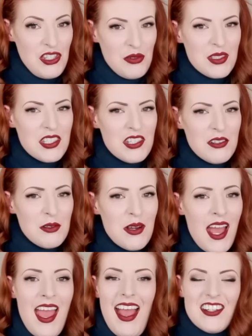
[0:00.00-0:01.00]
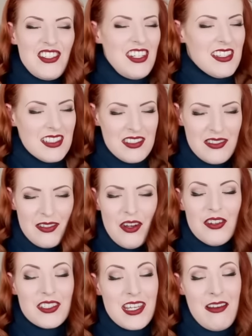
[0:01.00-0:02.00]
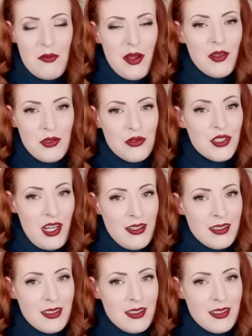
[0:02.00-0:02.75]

anti fascist actress Marlene Dietrich.